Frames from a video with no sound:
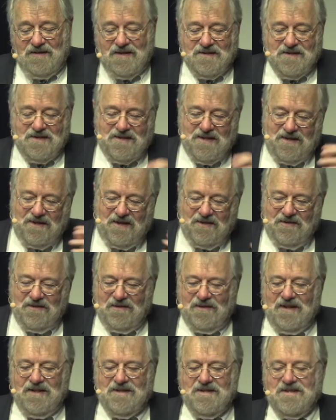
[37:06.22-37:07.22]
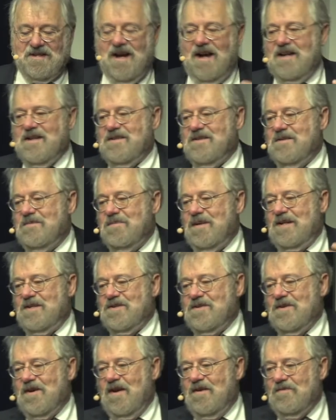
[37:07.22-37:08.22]
This is another inside
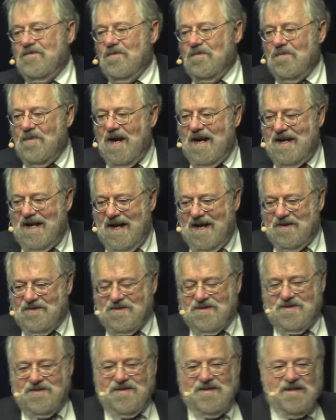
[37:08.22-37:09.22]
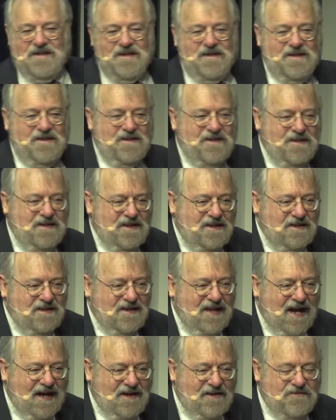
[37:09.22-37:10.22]
picture of the White House, the
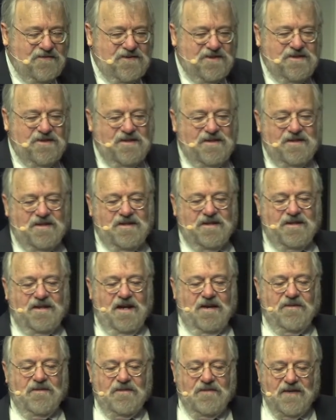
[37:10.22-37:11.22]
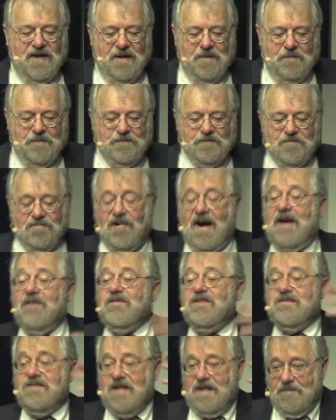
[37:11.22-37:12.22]
lack of, of um,
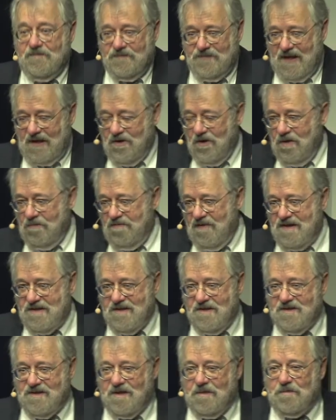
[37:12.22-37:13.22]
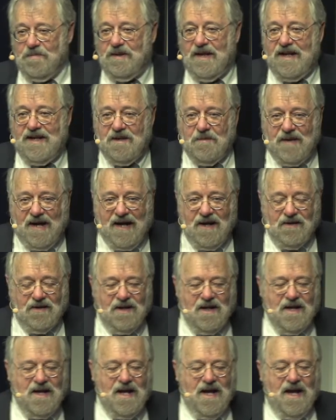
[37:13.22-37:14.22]
privacy that all presidents complain about.
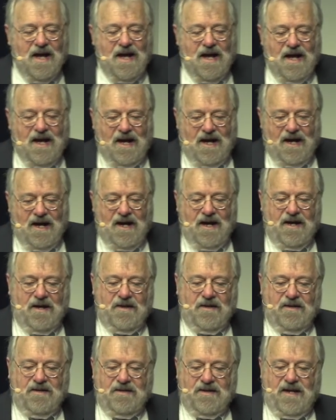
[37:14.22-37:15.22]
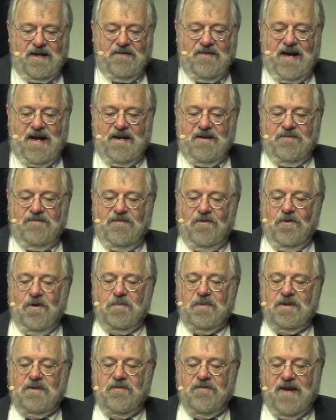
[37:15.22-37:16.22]
Uh, they've had a
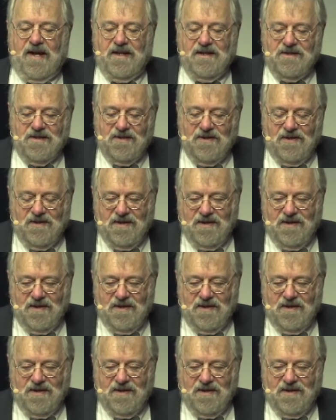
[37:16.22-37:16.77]
formal event.